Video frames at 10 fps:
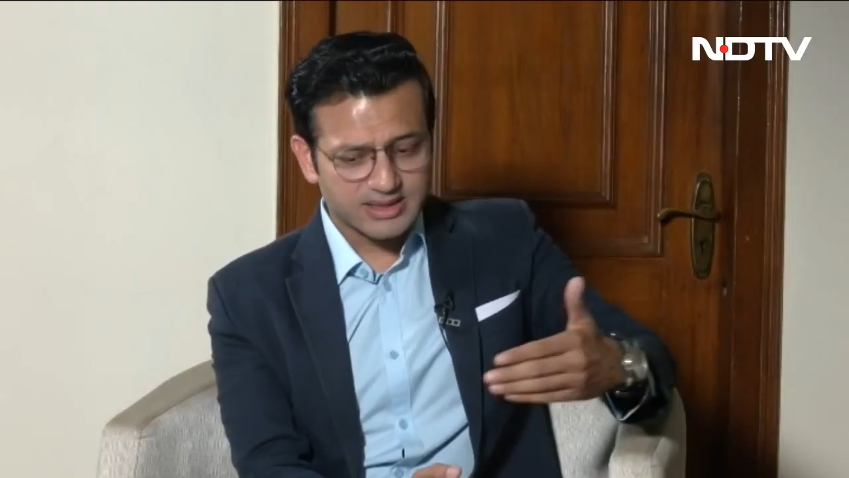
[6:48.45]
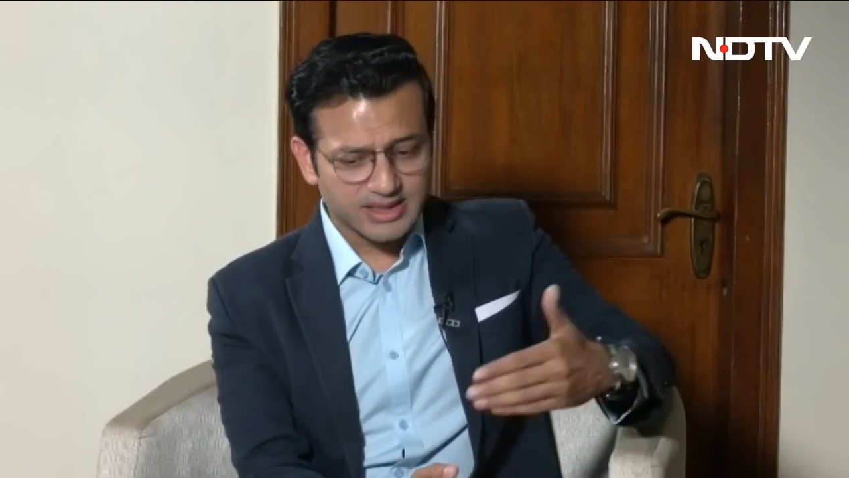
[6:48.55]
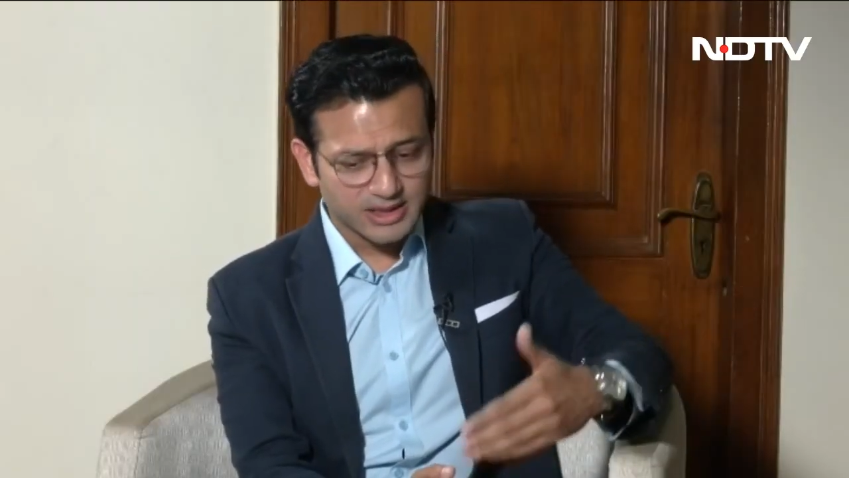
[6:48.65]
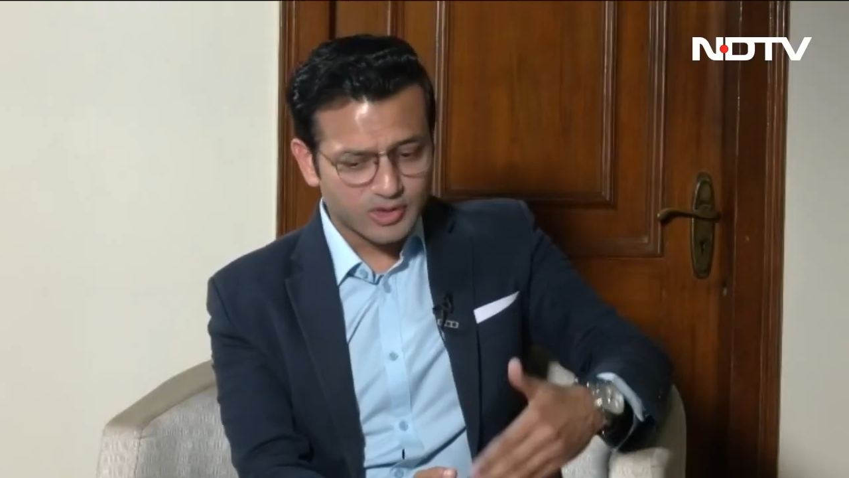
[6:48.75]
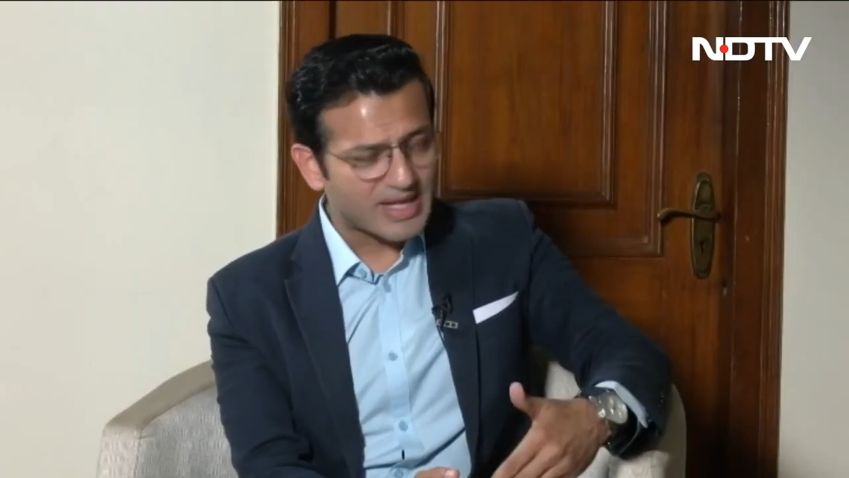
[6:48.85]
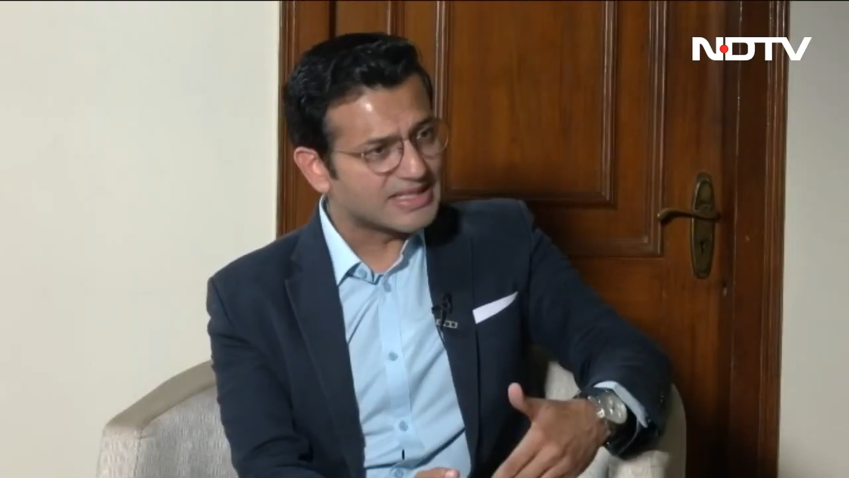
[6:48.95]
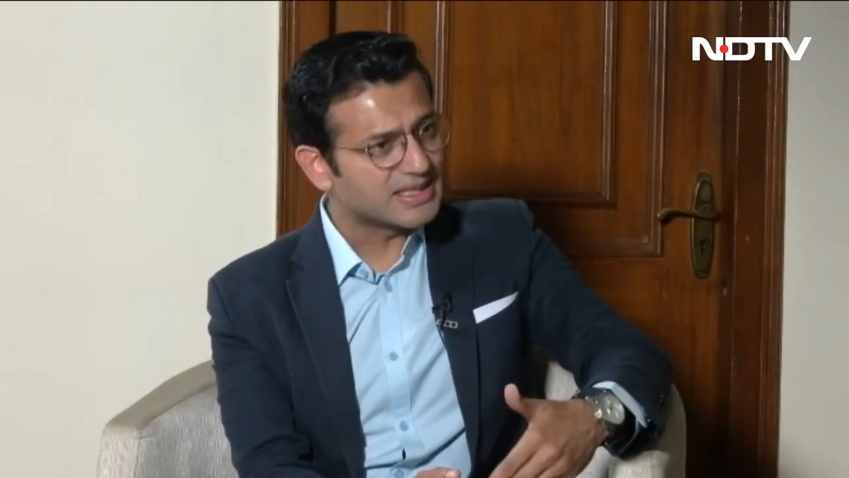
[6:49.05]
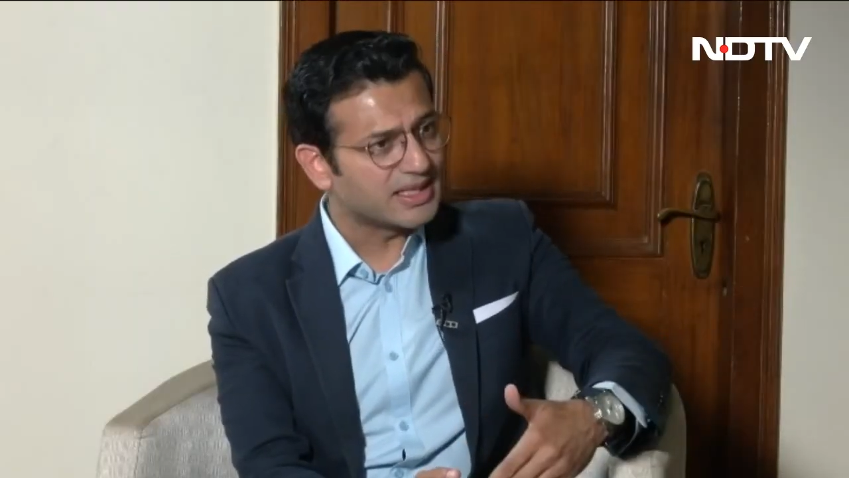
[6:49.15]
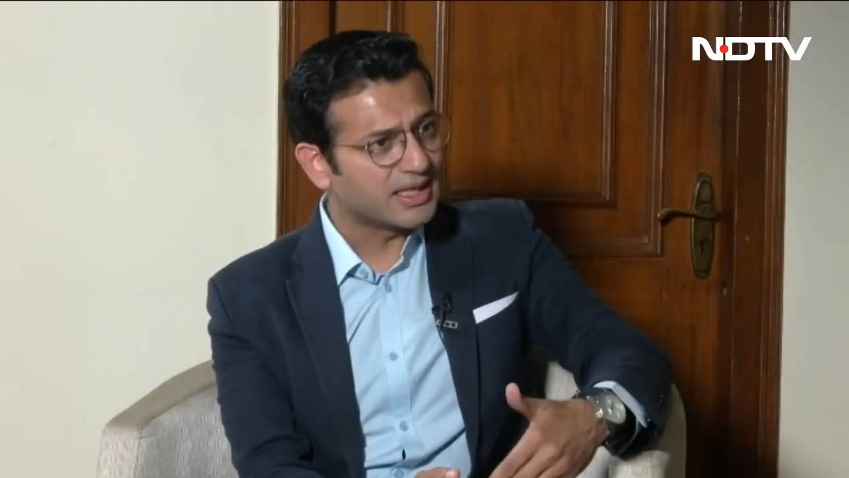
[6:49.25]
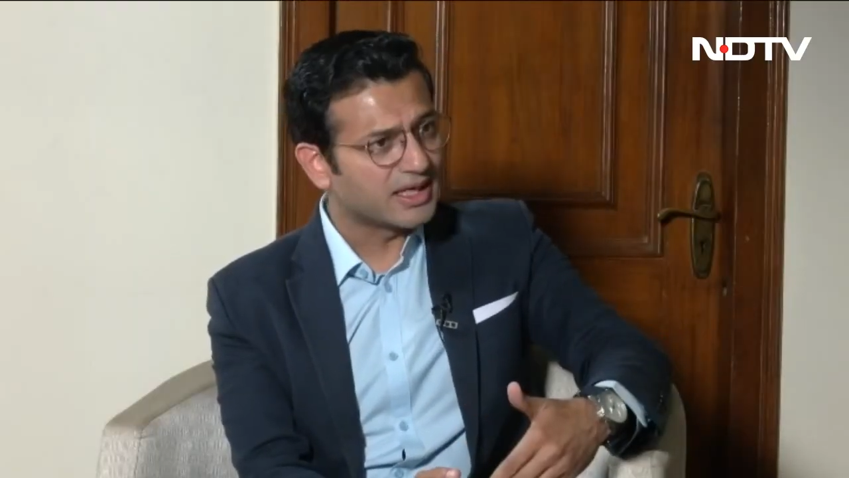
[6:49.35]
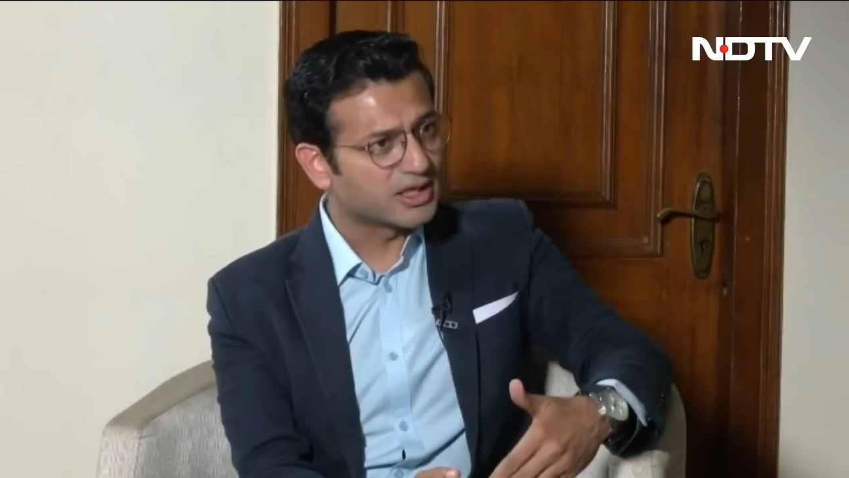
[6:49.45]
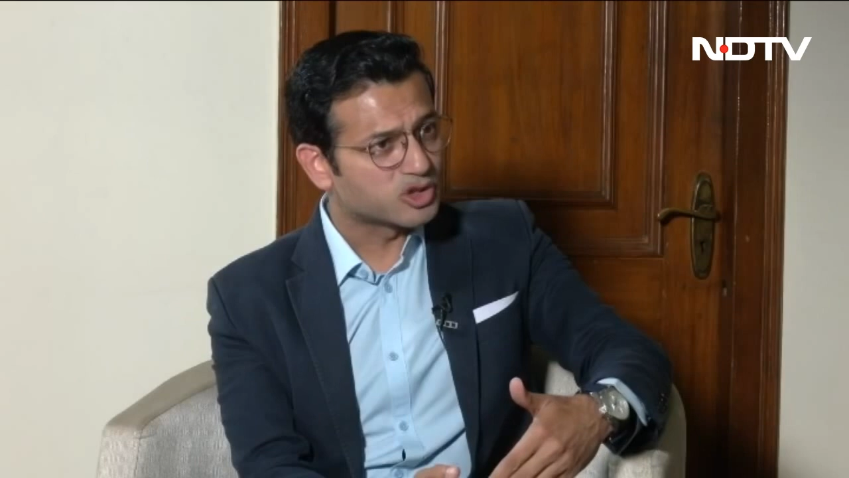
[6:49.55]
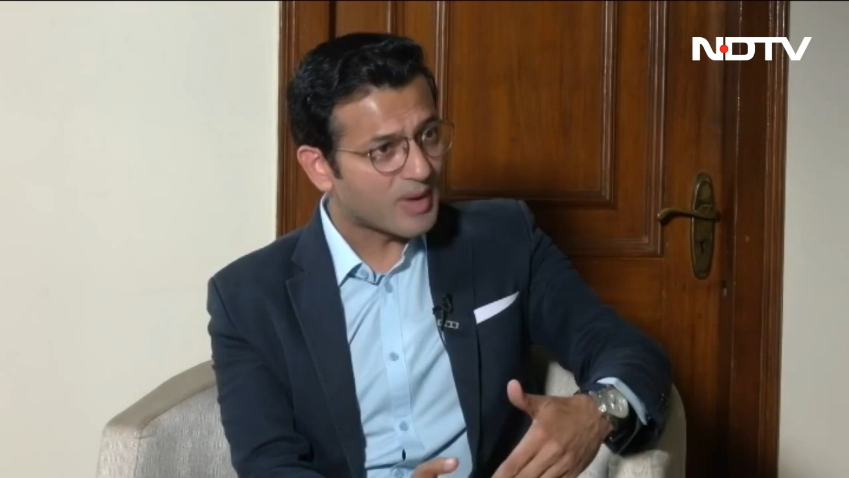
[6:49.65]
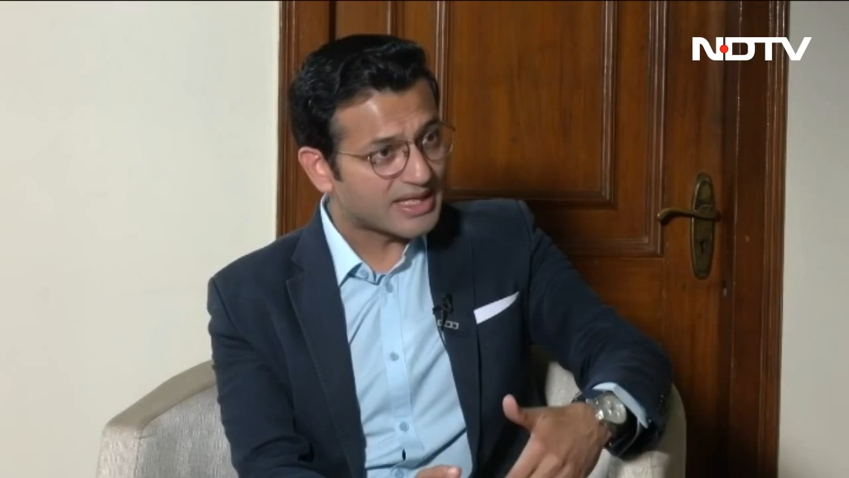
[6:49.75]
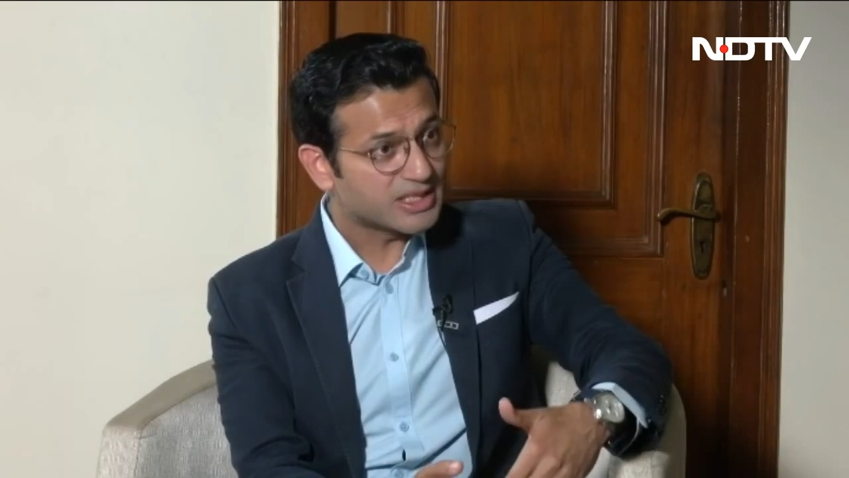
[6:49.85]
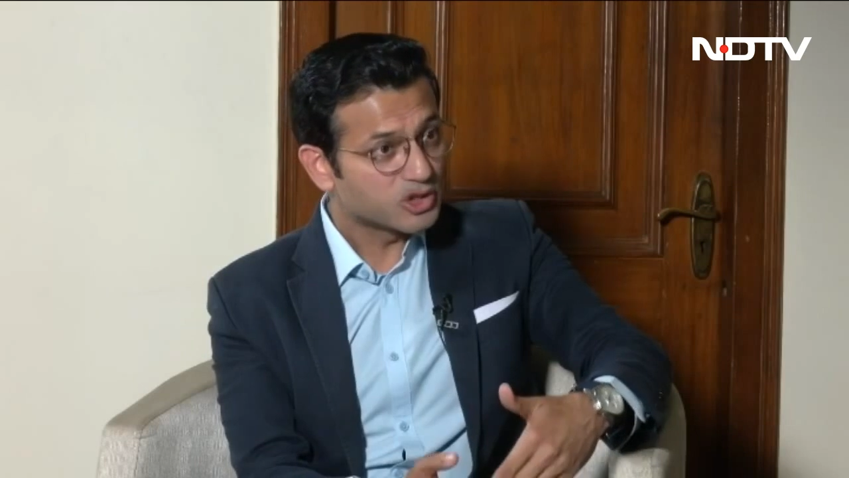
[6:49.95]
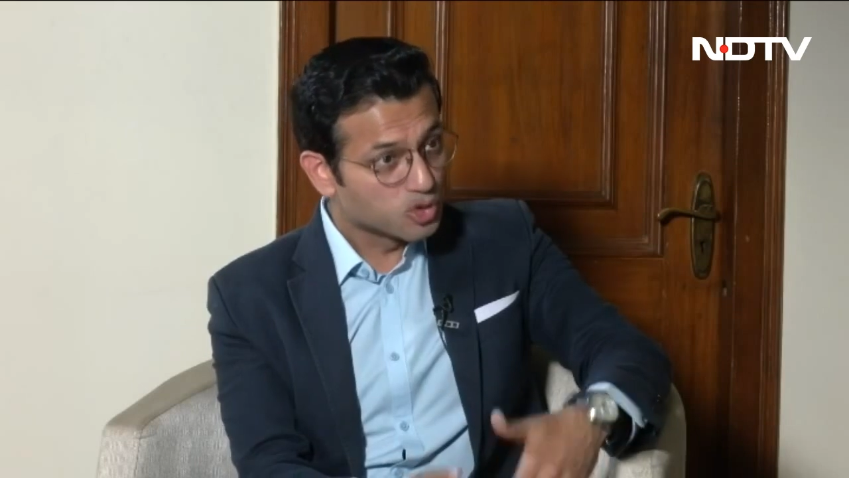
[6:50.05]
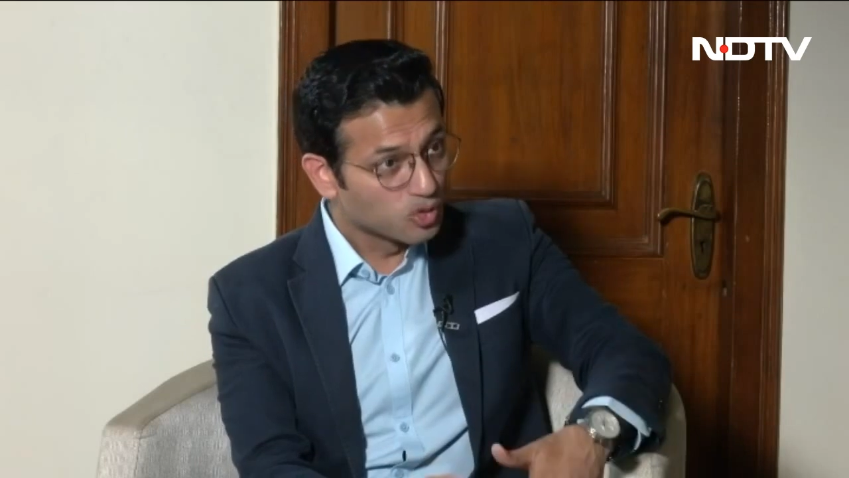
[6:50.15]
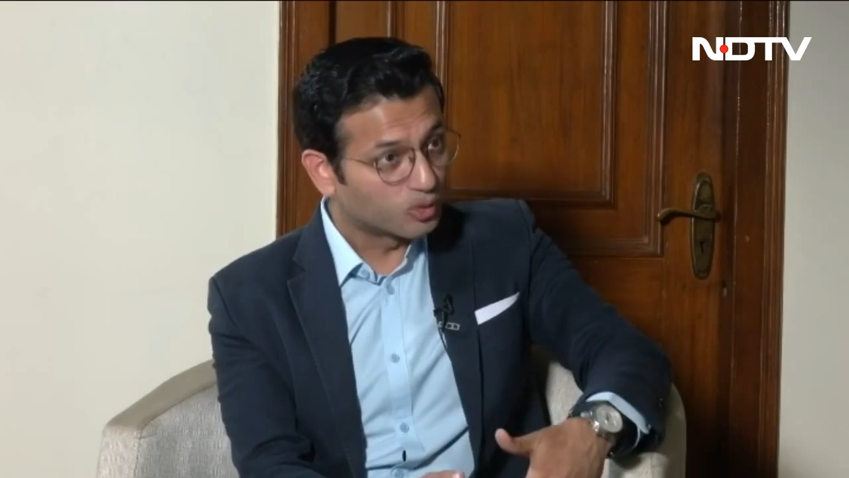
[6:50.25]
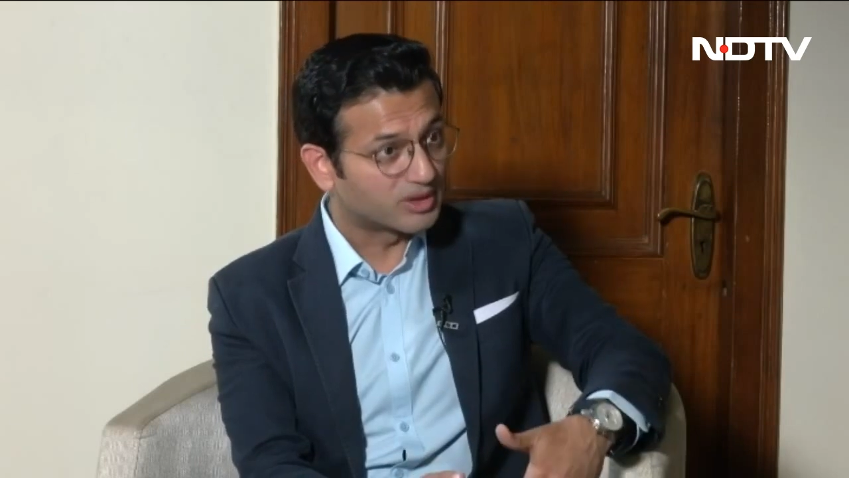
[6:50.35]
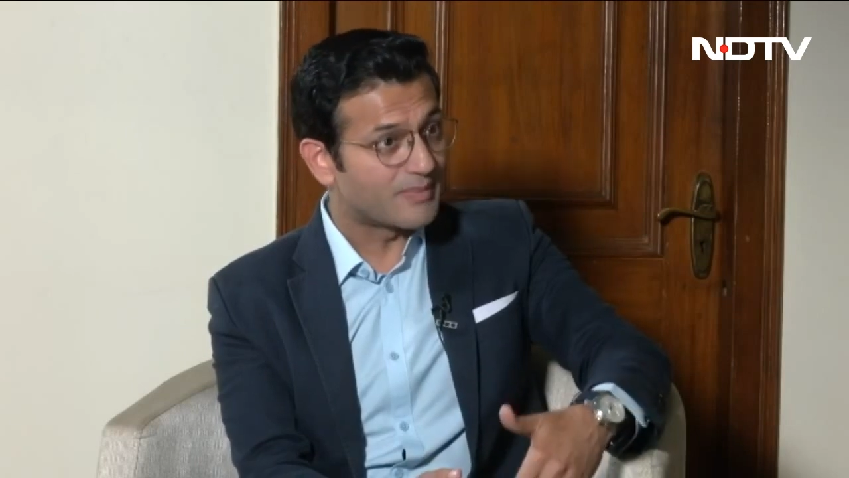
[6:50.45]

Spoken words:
till 2022,